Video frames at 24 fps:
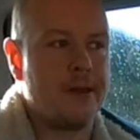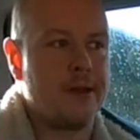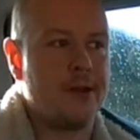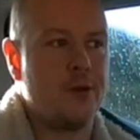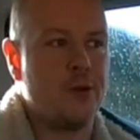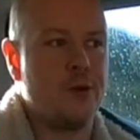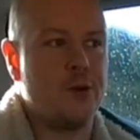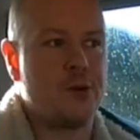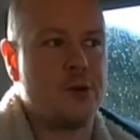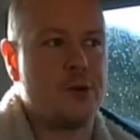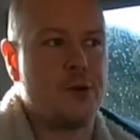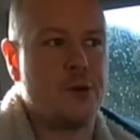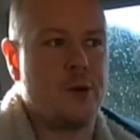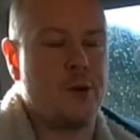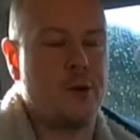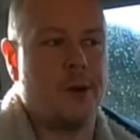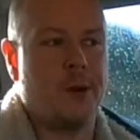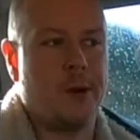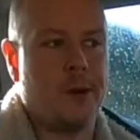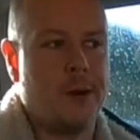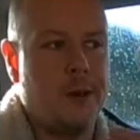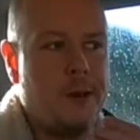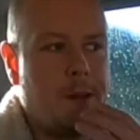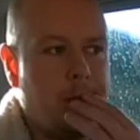you know.
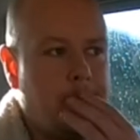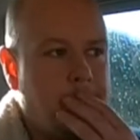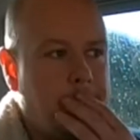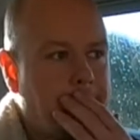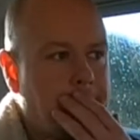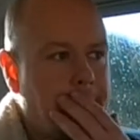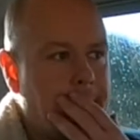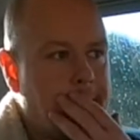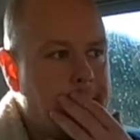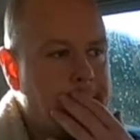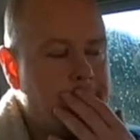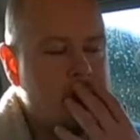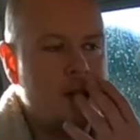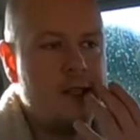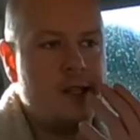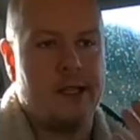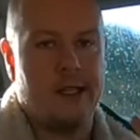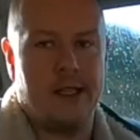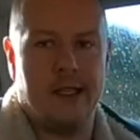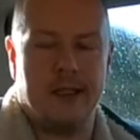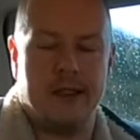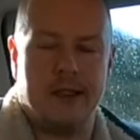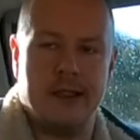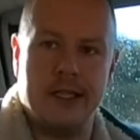So
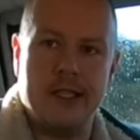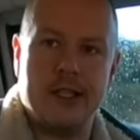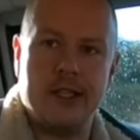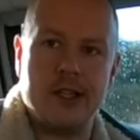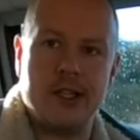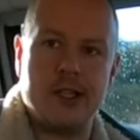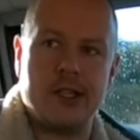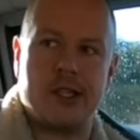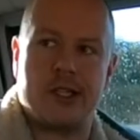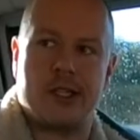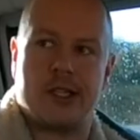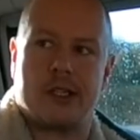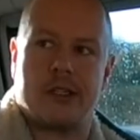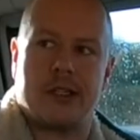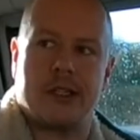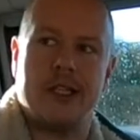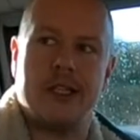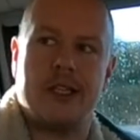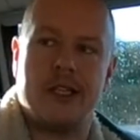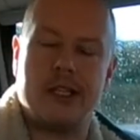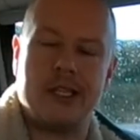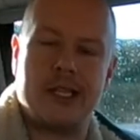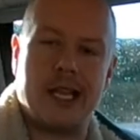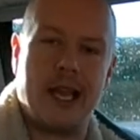this
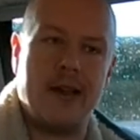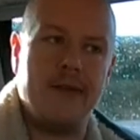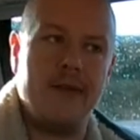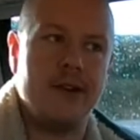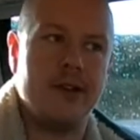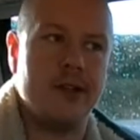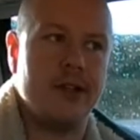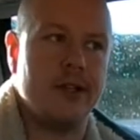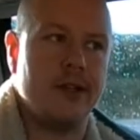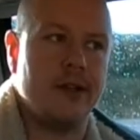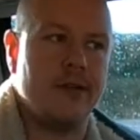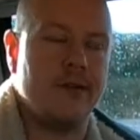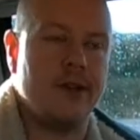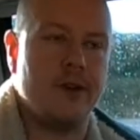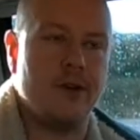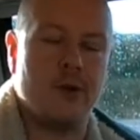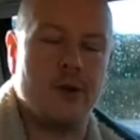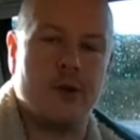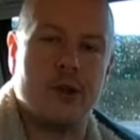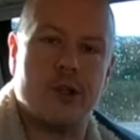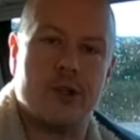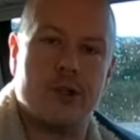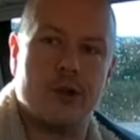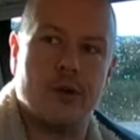is evident if you
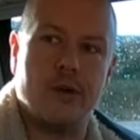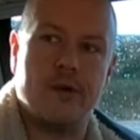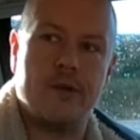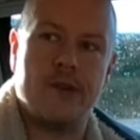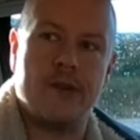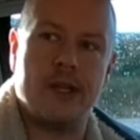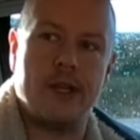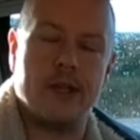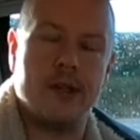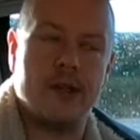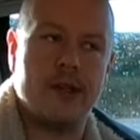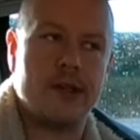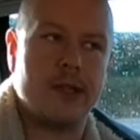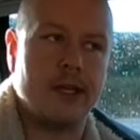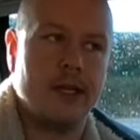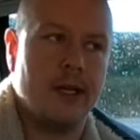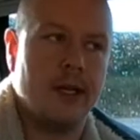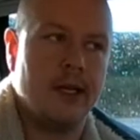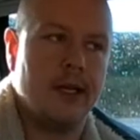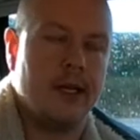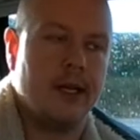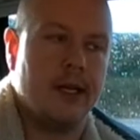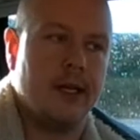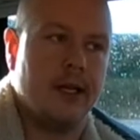look at dovetails.
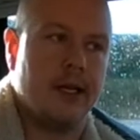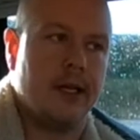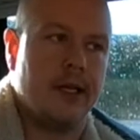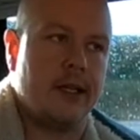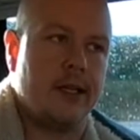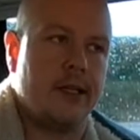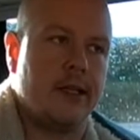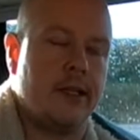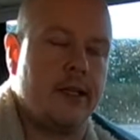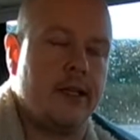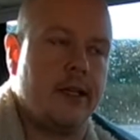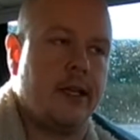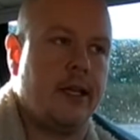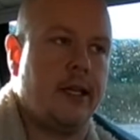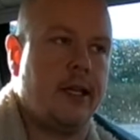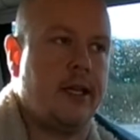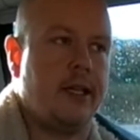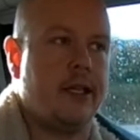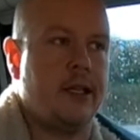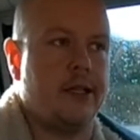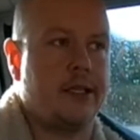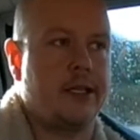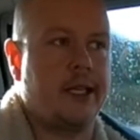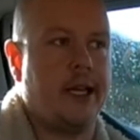
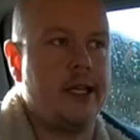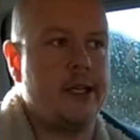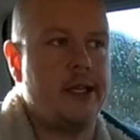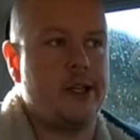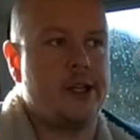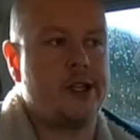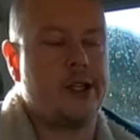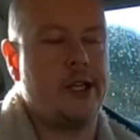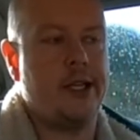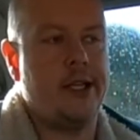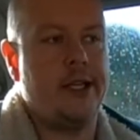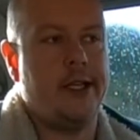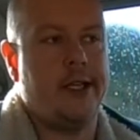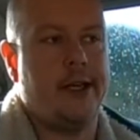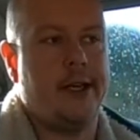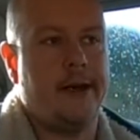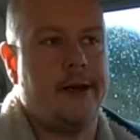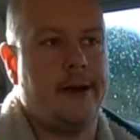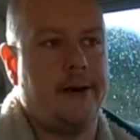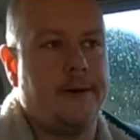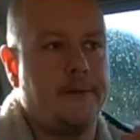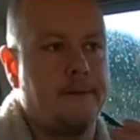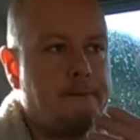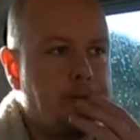You'll tend to see
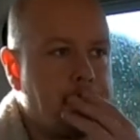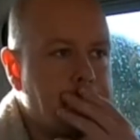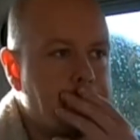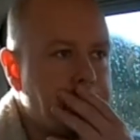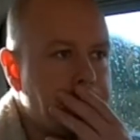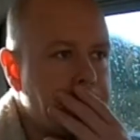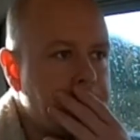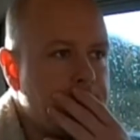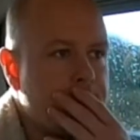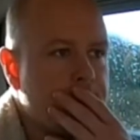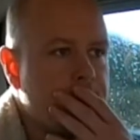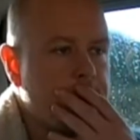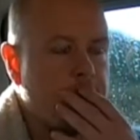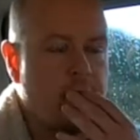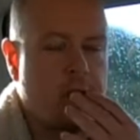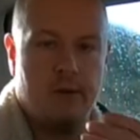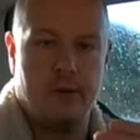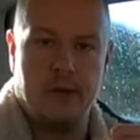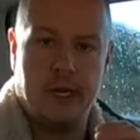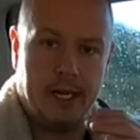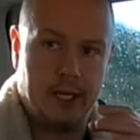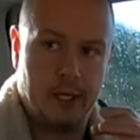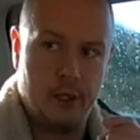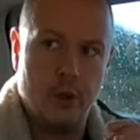
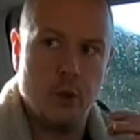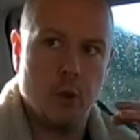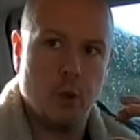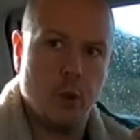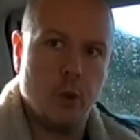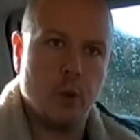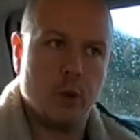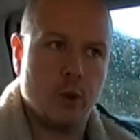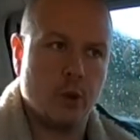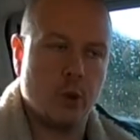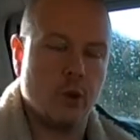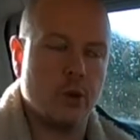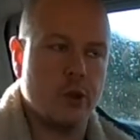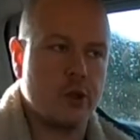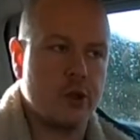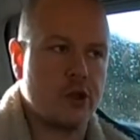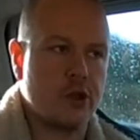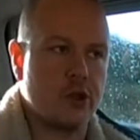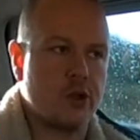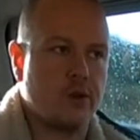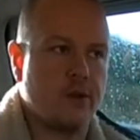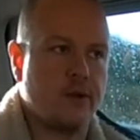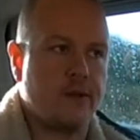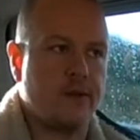like the old
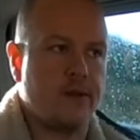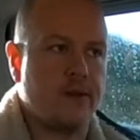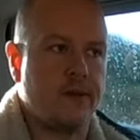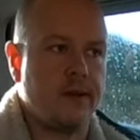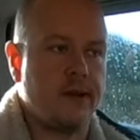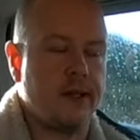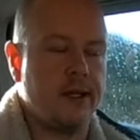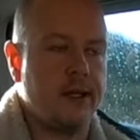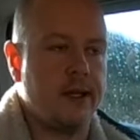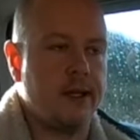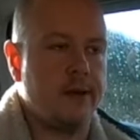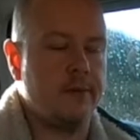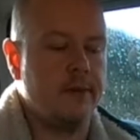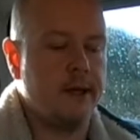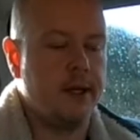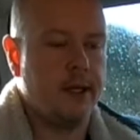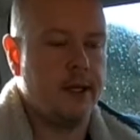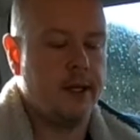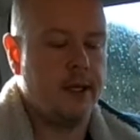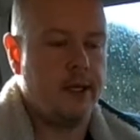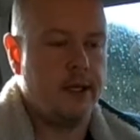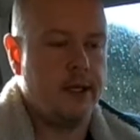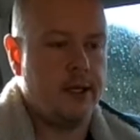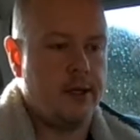stuff.
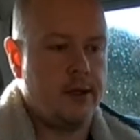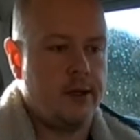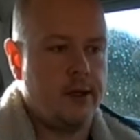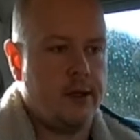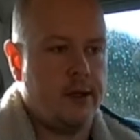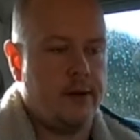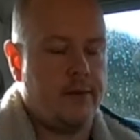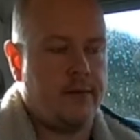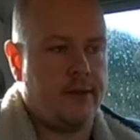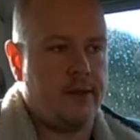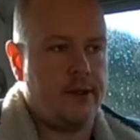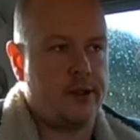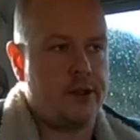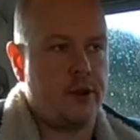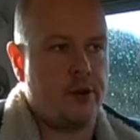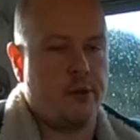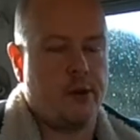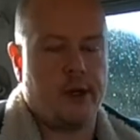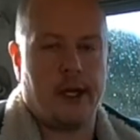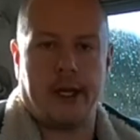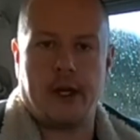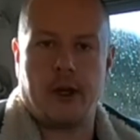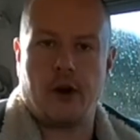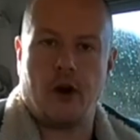If they're
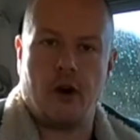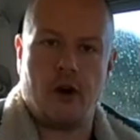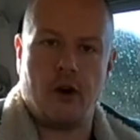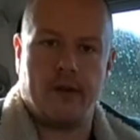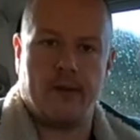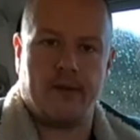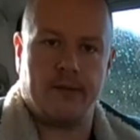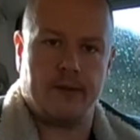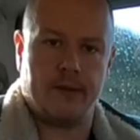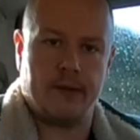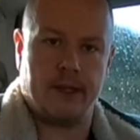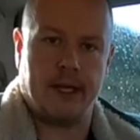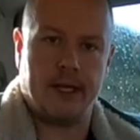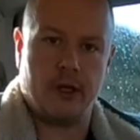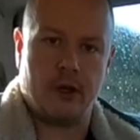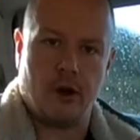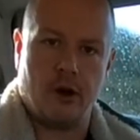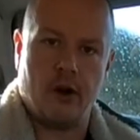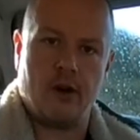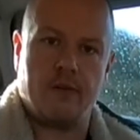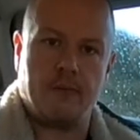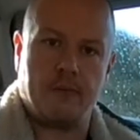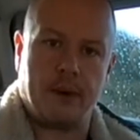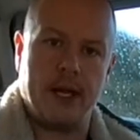doing like half
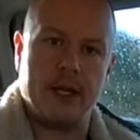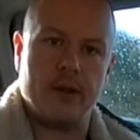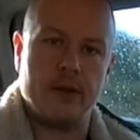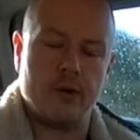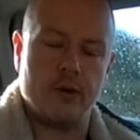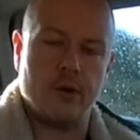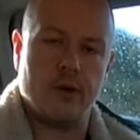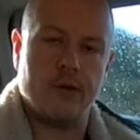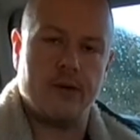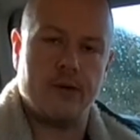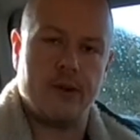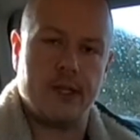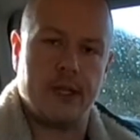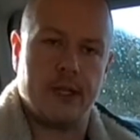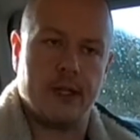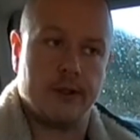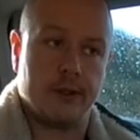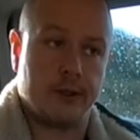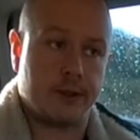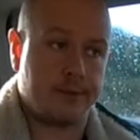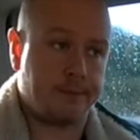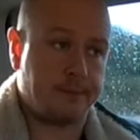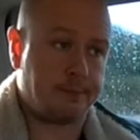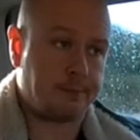blind
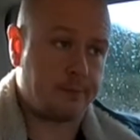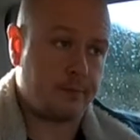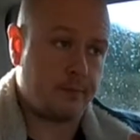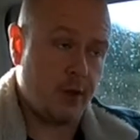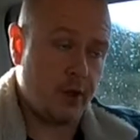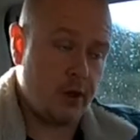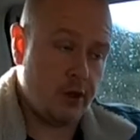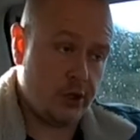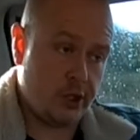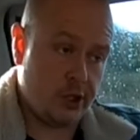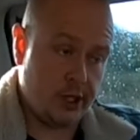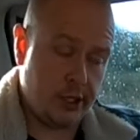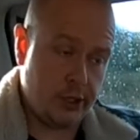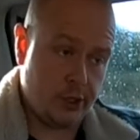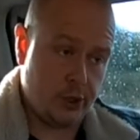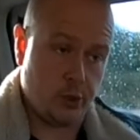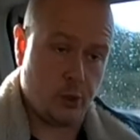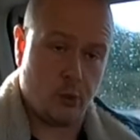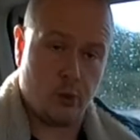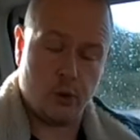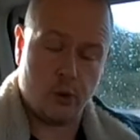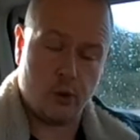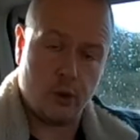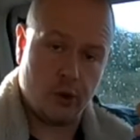dovetails, you see
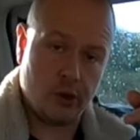saw